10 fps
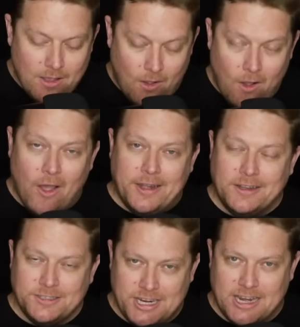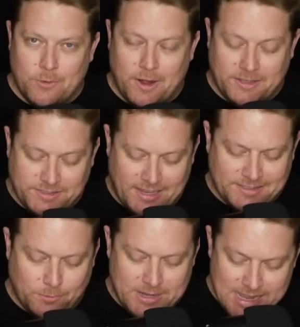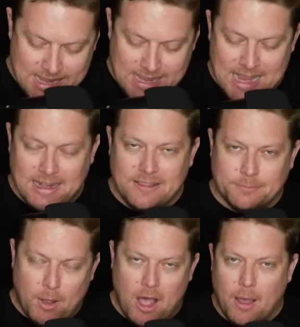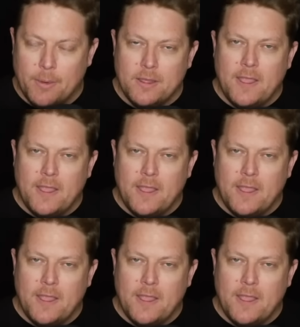on January 6th, when he and his mob